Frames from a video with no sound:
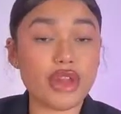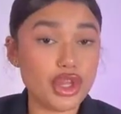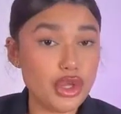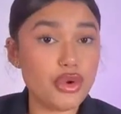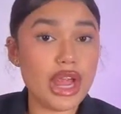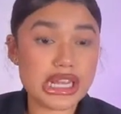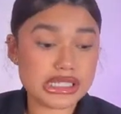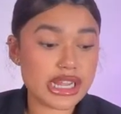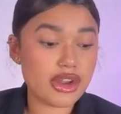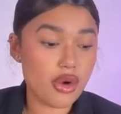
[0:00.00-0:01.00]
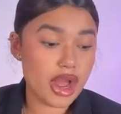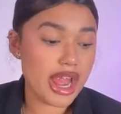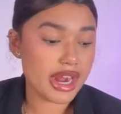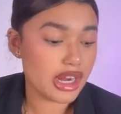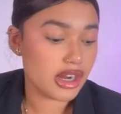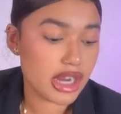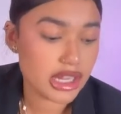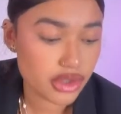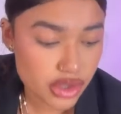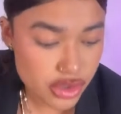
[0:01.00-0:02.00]
you guys can go ahead and look
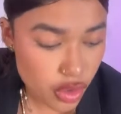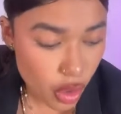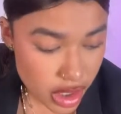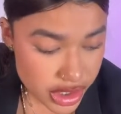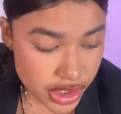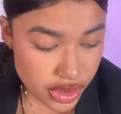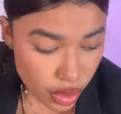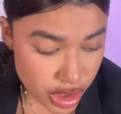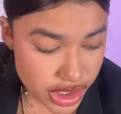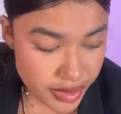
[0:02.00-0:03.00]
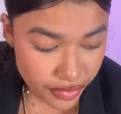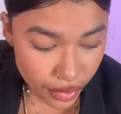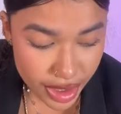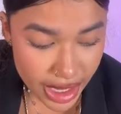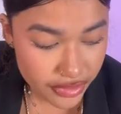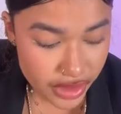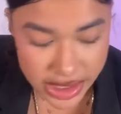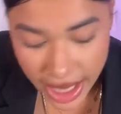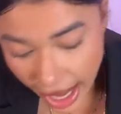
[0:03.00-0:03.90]
at those gorgeous before and afters.